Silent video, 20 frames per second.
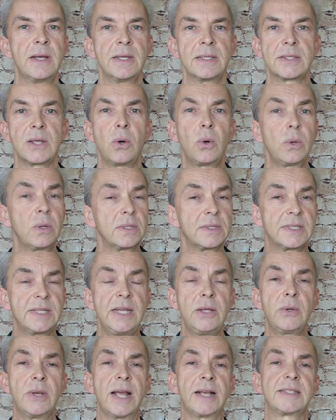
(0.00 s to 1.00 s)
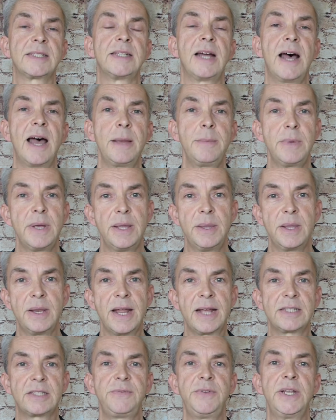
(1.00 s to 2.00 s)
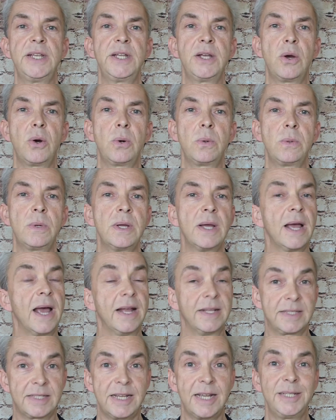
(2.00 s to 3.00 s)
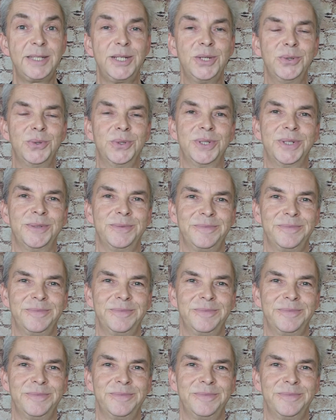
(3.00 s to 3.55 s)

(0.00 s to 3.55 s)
So, see you next time in the next video and stay tuned.